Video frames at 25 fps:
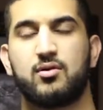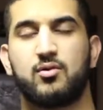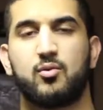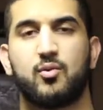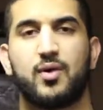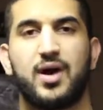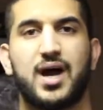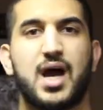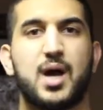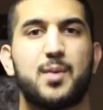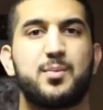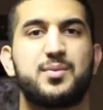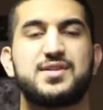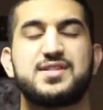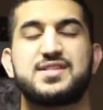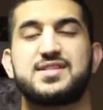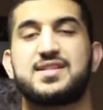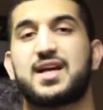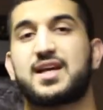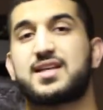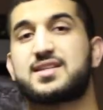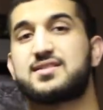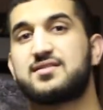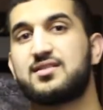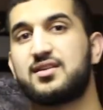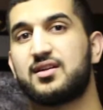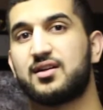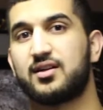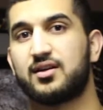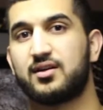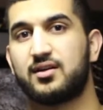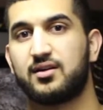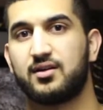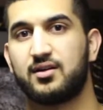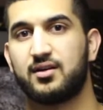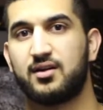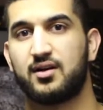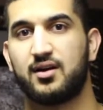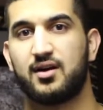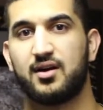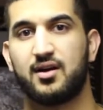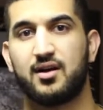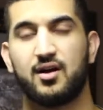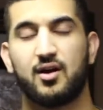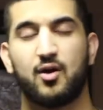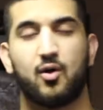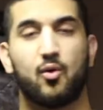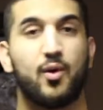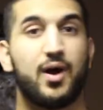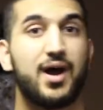What happens next year?
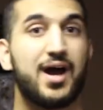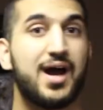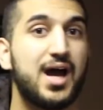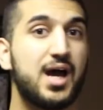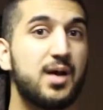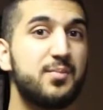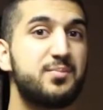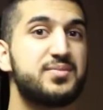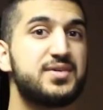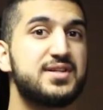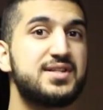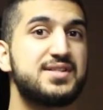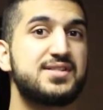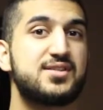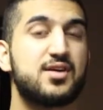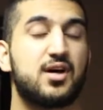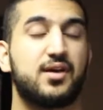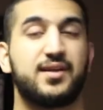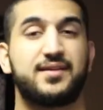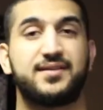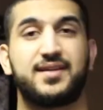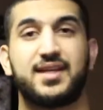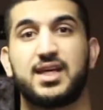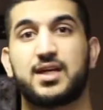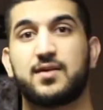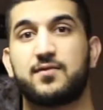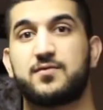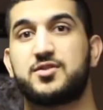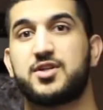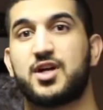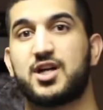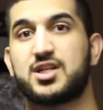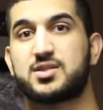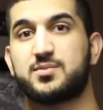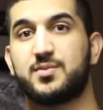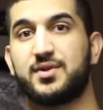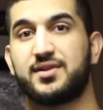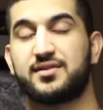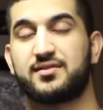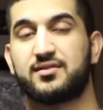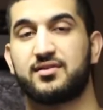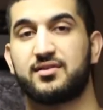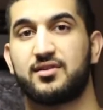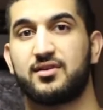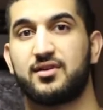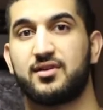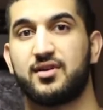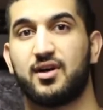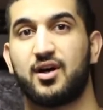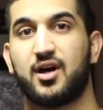What happens on the day of judgment?
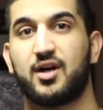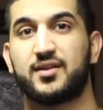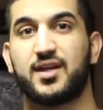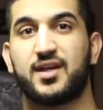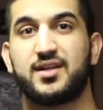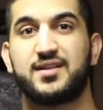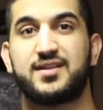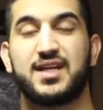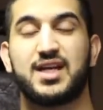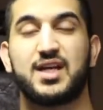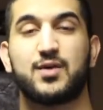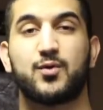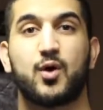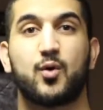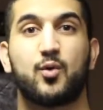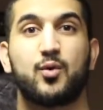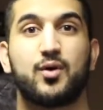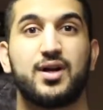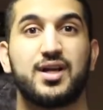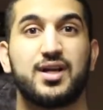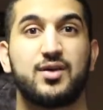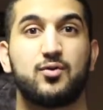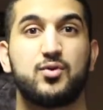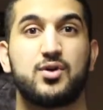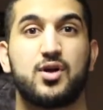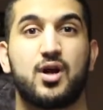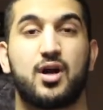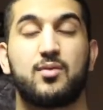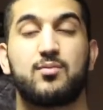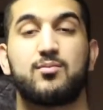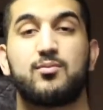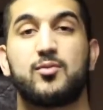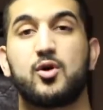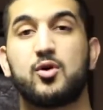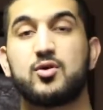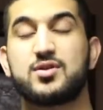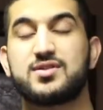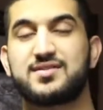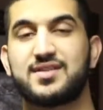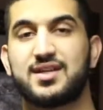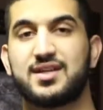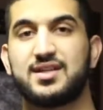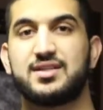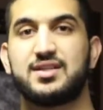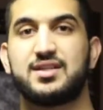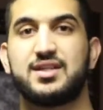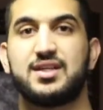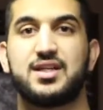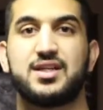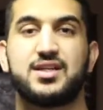On the day where we are most
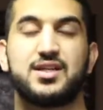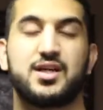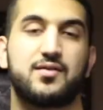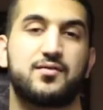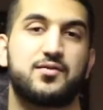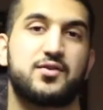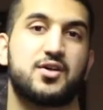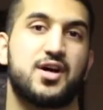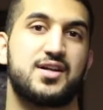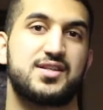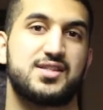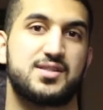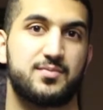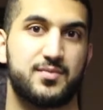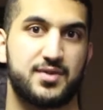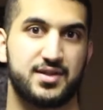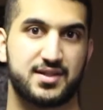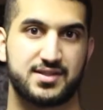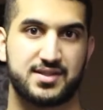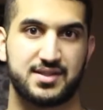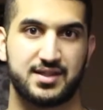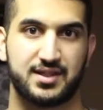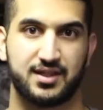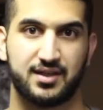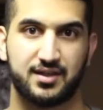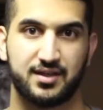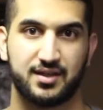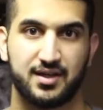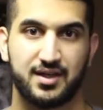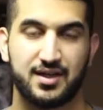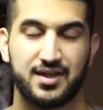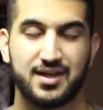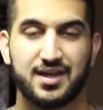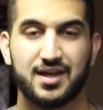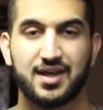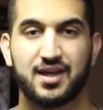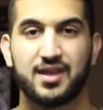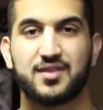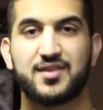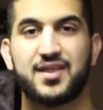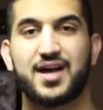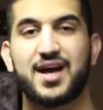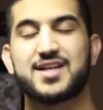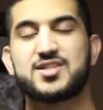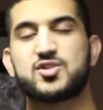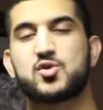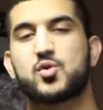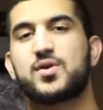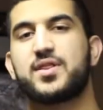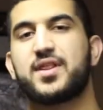in need of God's mercy?
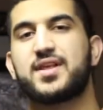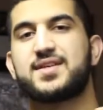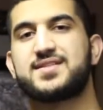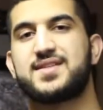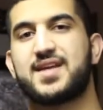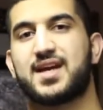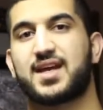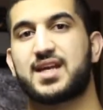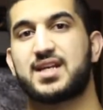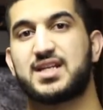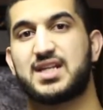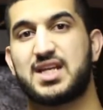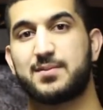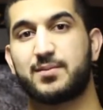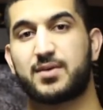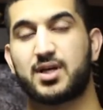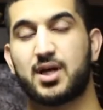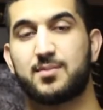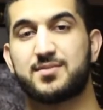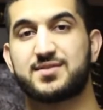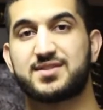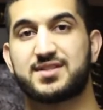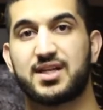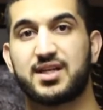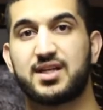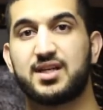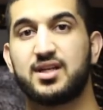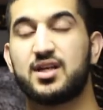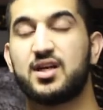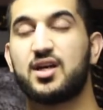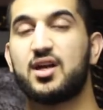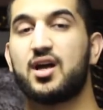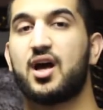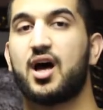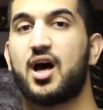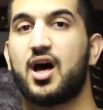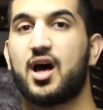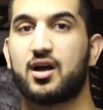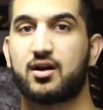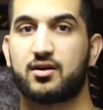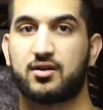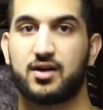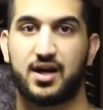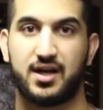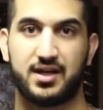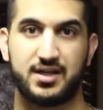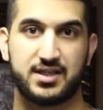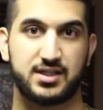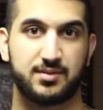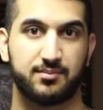That's where the second name comes in,
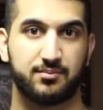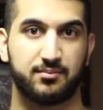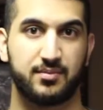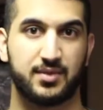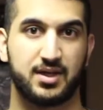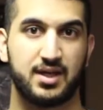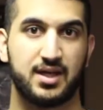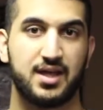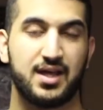Ar-Rahim.